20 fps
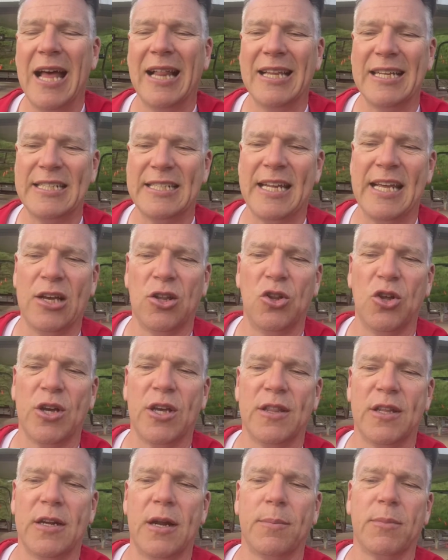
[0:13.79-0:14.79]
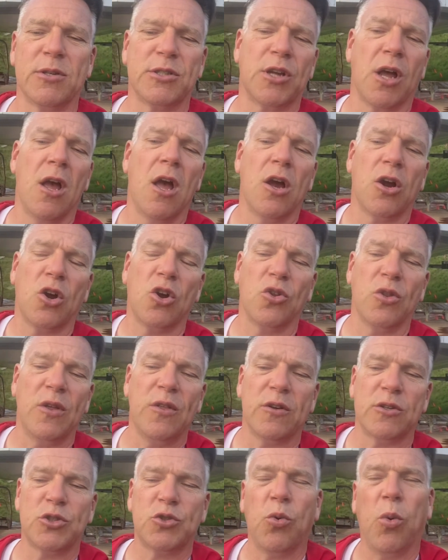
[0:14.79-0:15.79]
Let's take a look at the numbers. Currently,
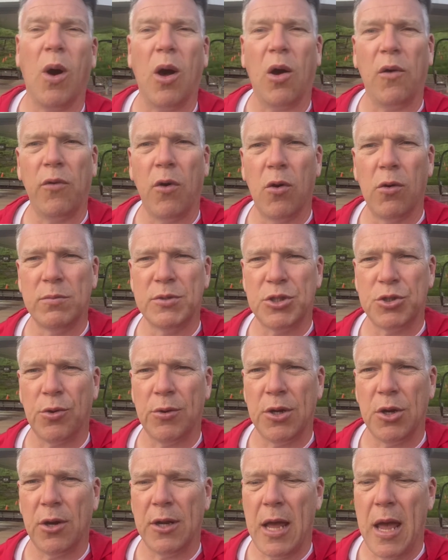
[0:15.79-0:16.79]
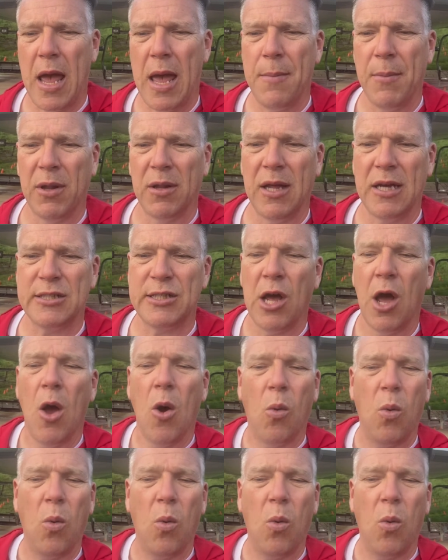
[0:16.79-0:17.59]
there's 12 homes showing on MLS.